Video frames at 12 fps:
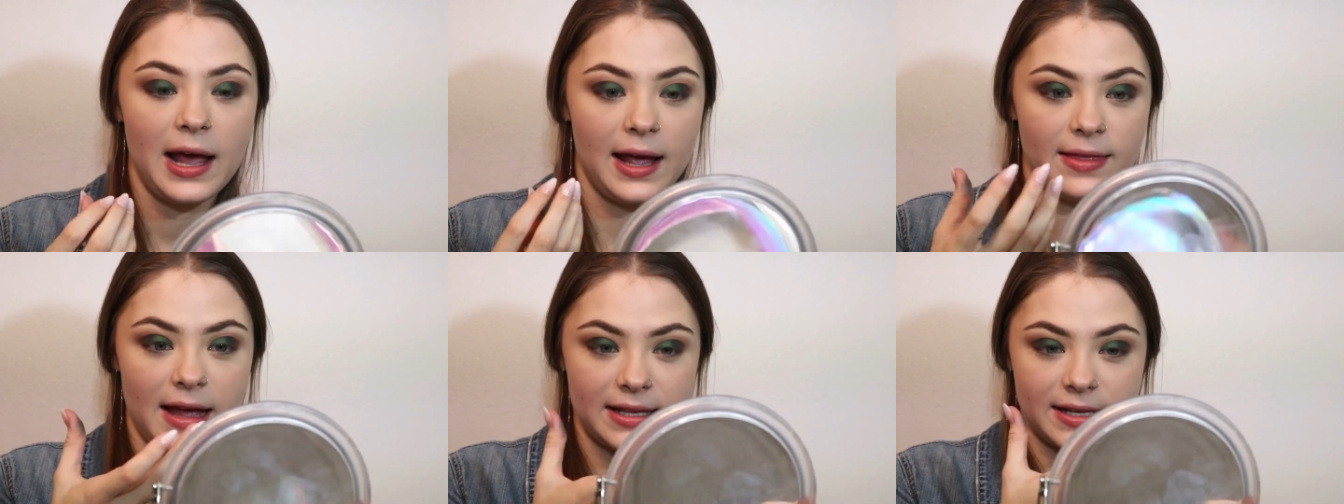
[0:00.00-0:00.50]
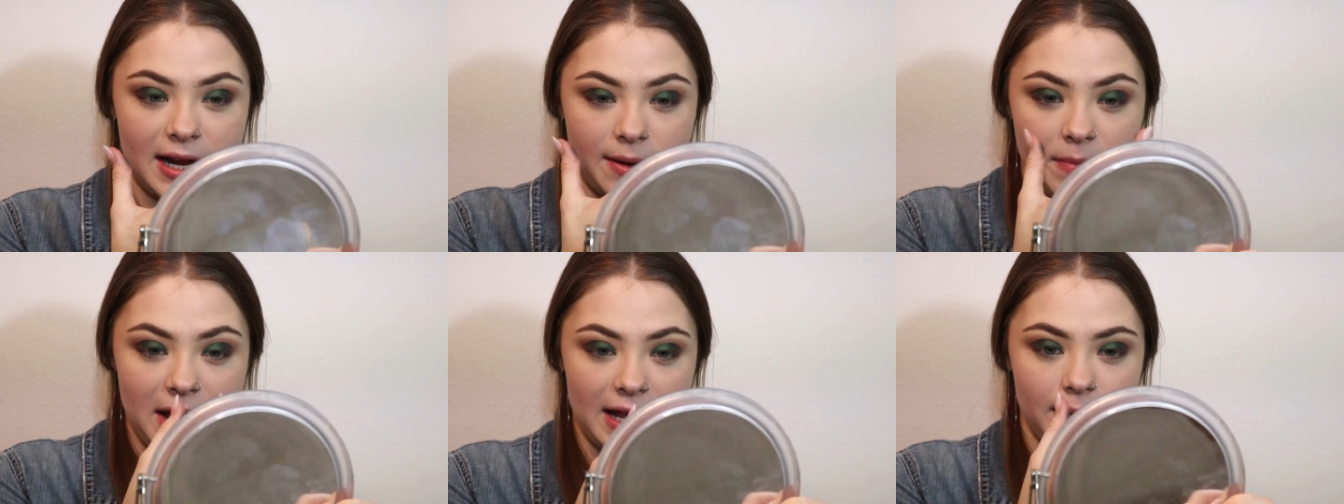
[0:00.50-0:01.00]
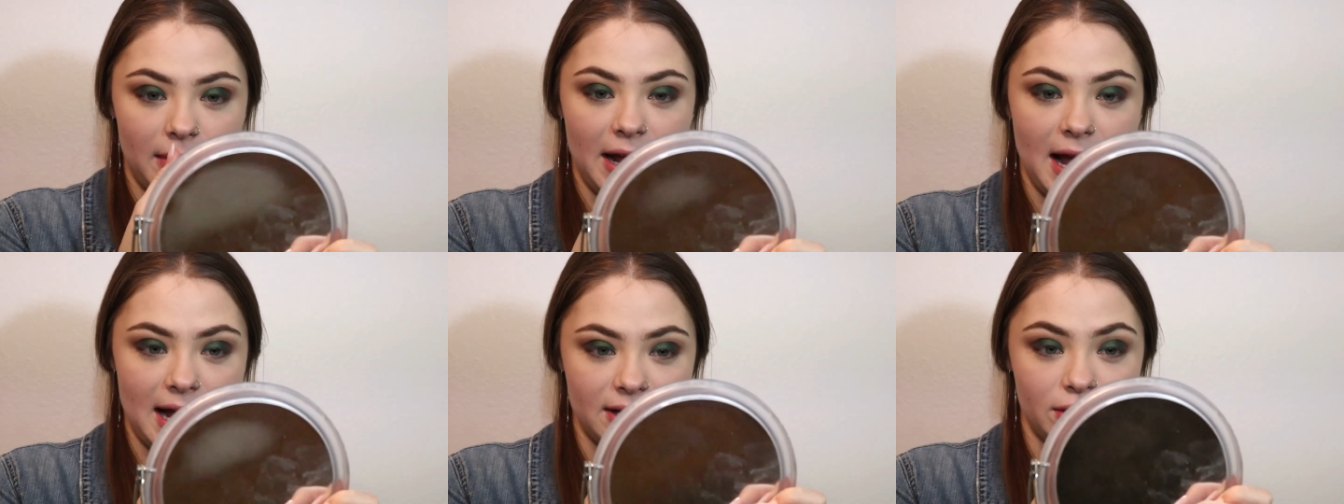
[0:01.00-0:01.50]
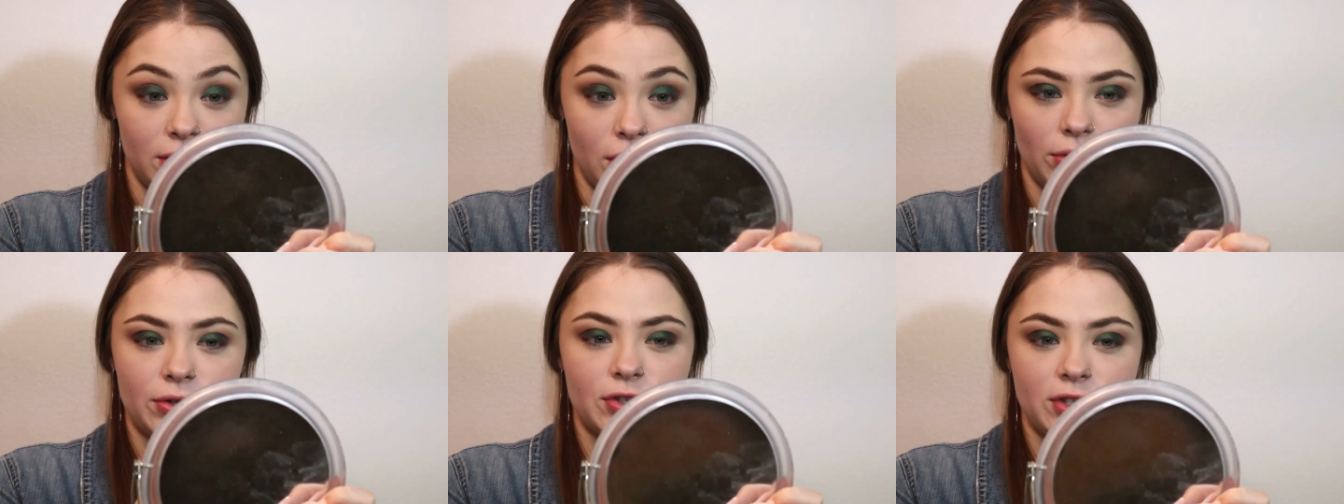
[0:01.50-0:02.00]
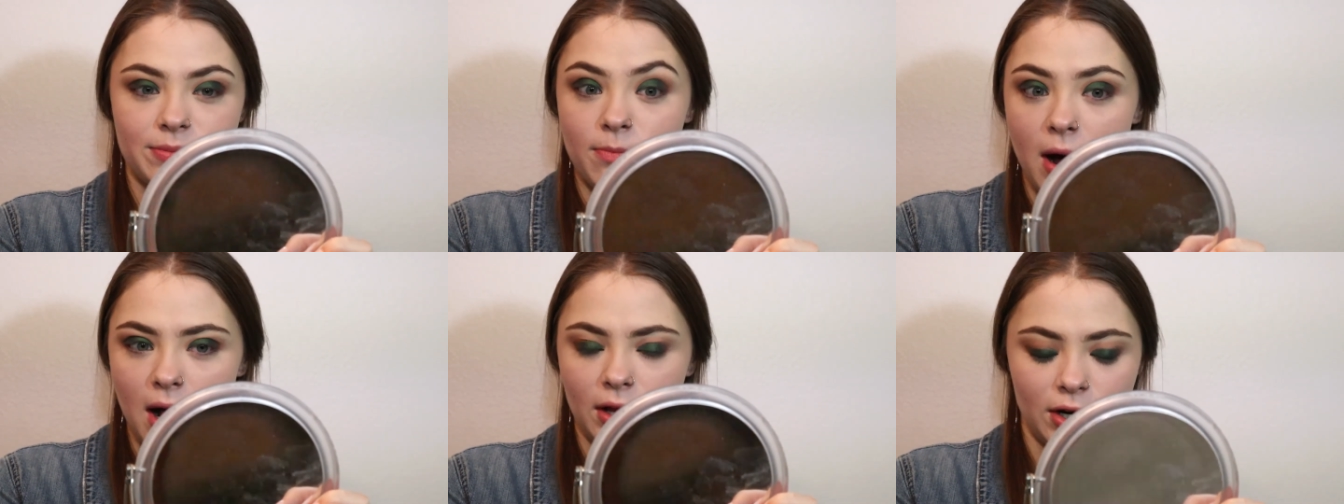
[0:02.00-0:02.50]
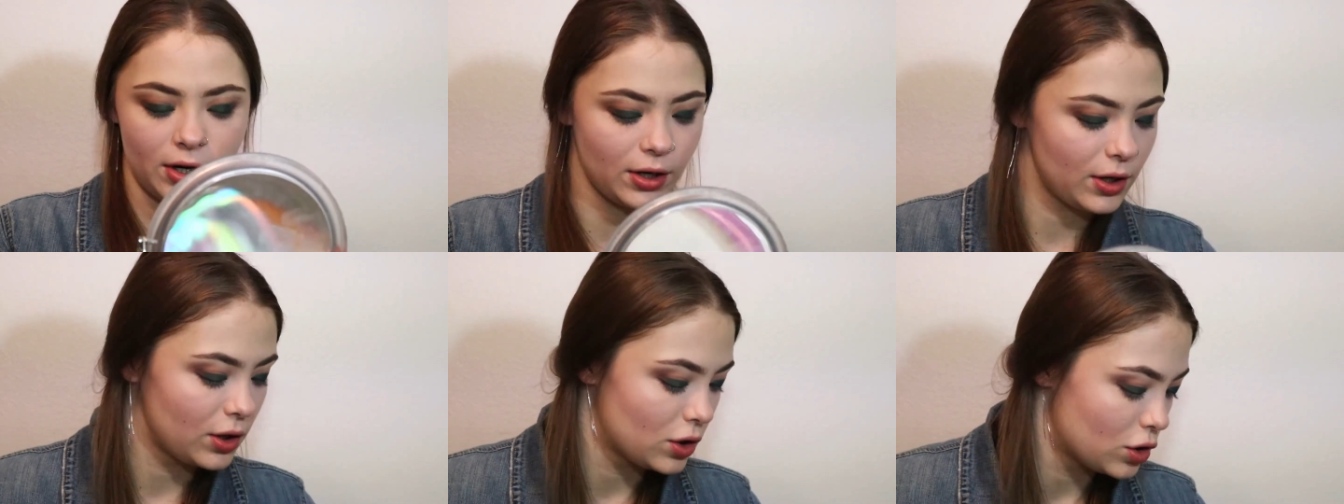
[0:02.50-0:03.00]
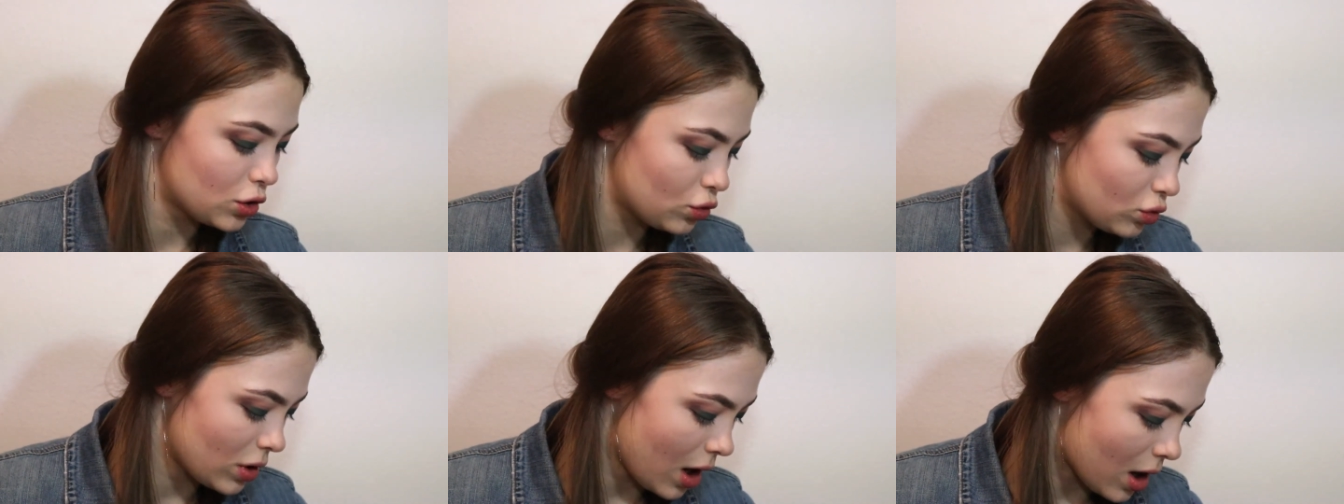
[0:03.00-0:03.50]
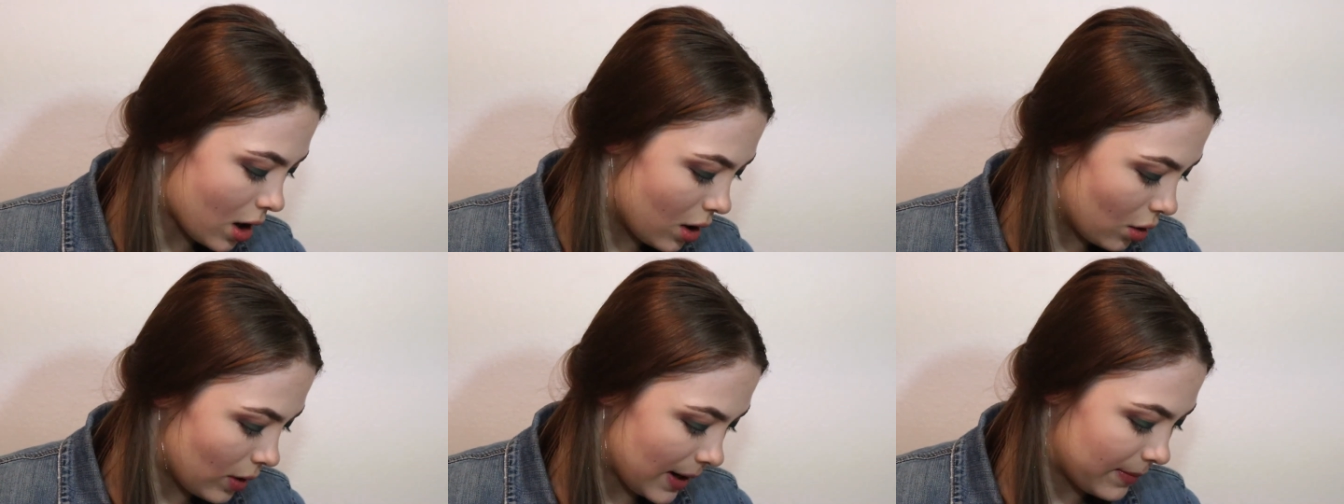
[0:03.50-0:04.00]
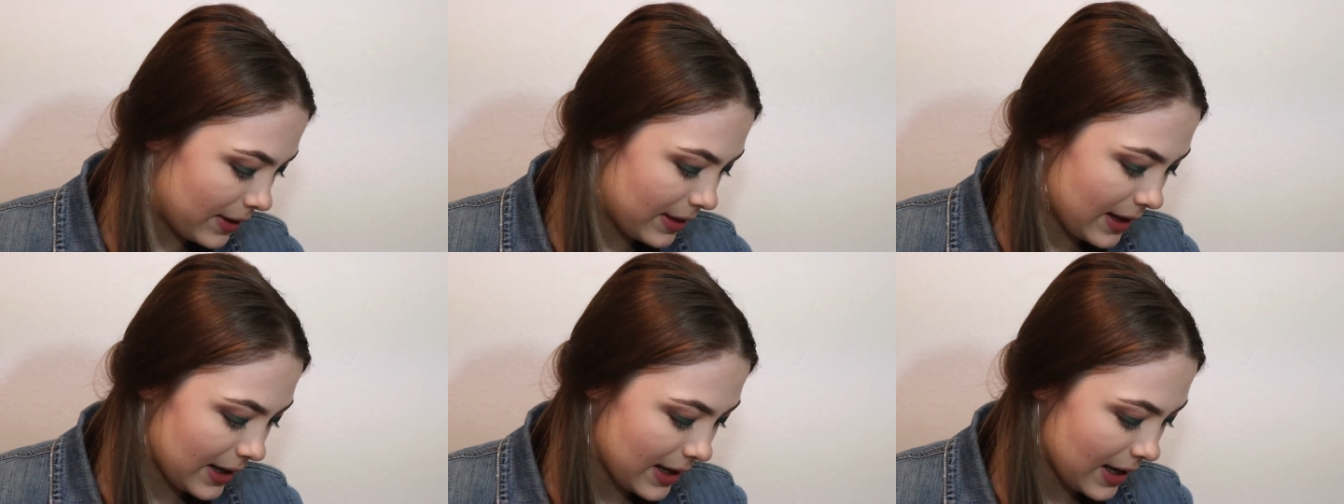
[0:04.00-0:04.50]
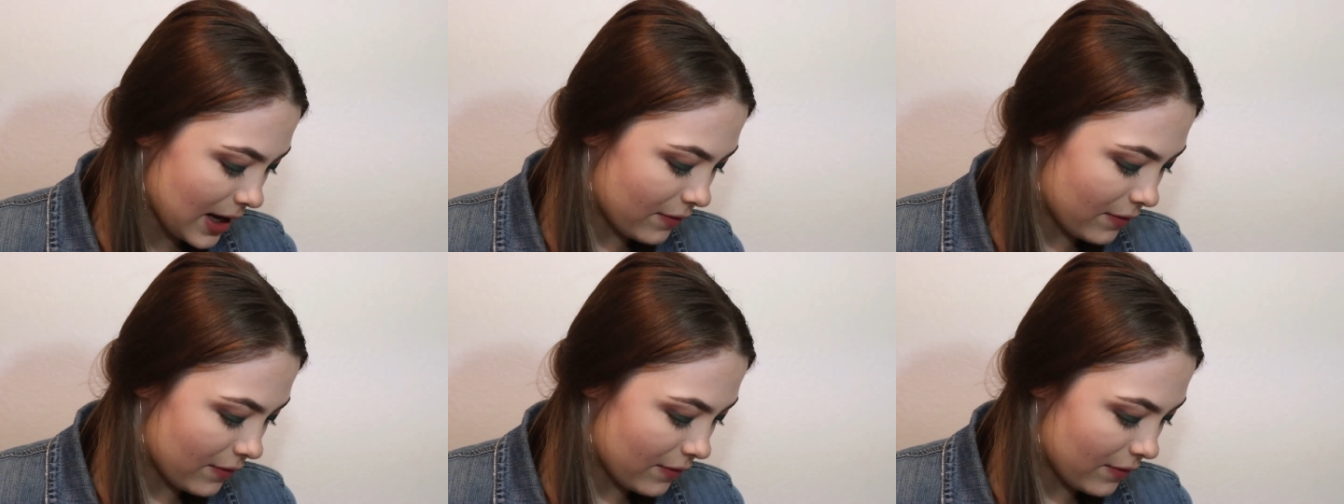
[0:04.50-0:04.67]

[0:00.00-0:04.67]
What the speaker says: and that's kind of making my eyes look smaller. So I'm thinking